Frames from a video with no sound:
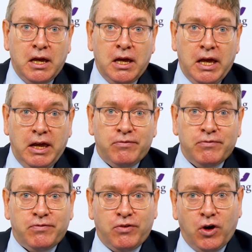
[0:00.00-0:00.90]
even
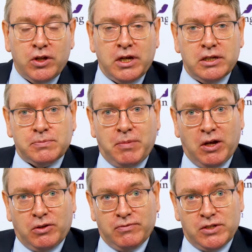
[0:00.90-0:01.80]
further as
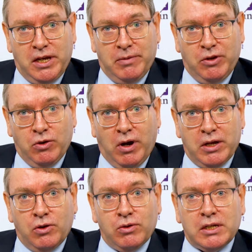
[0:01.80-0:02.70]
part of CMU. I
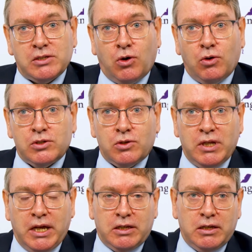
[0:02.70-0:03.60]
know that's also
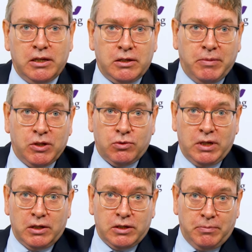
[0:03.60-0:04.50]
linked a little bit to
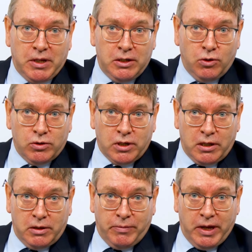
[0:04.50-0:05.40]
the anti money
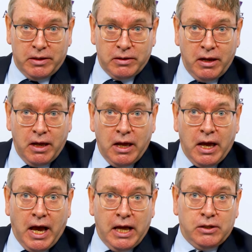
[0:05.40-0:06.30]
laundering debate
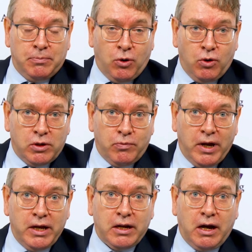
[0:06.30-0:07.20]
and the broader
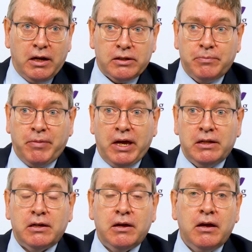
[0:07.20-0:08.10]
Wirecard
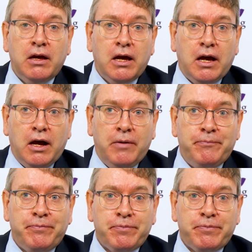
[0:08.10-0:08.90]
debate. Um,